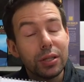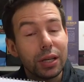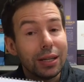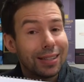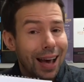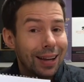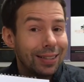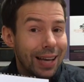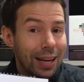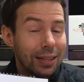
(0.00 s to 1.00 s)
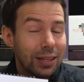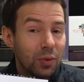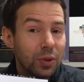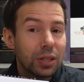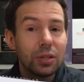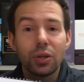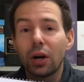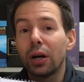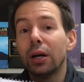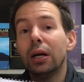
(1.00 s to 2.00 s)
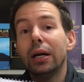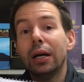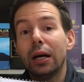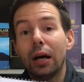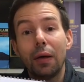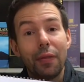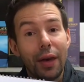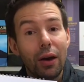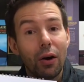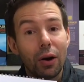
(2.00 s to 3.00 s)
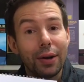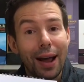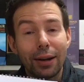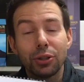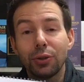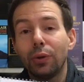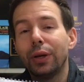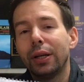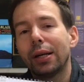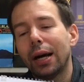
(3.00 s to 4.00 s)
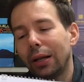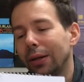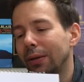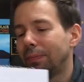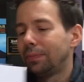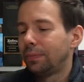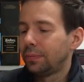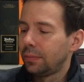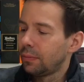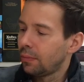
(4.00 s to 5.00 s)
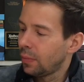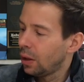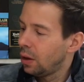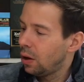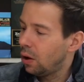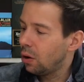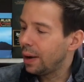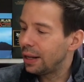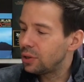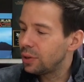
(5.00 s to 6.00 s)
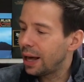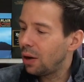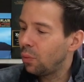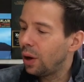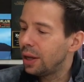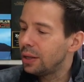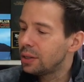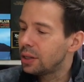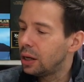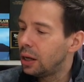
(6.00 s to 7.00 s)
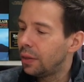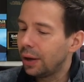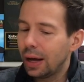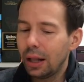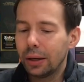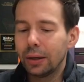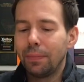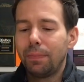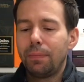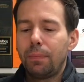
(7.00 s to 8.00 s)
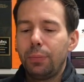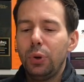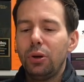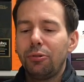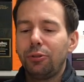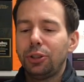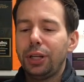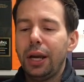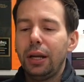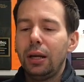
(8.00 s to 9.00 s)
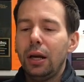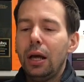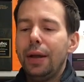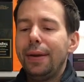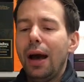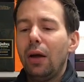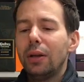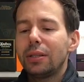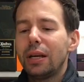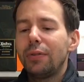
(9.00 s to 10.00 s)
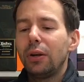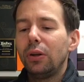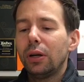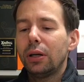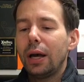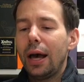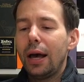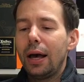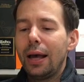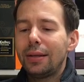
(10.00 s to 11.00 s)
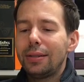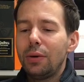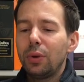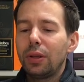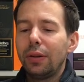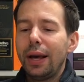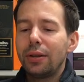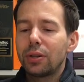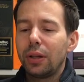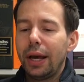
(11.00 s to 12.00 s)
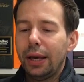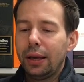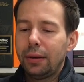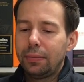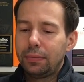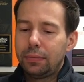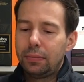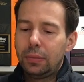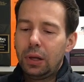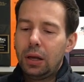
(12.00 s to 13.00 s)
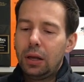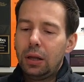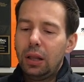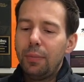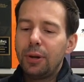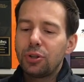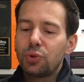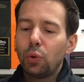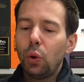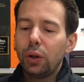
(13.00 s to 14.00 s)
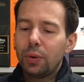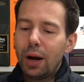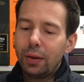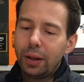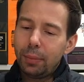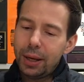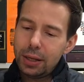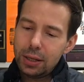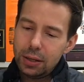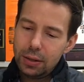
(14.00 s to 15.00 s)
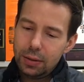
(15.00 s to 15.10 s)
whiskeys and Tennessee whiskeys are, they are natural in color. All right, so that was the color. Beautiful shade. Now let's give it a look and see what the legs are like. Let me just roll it around a little bit.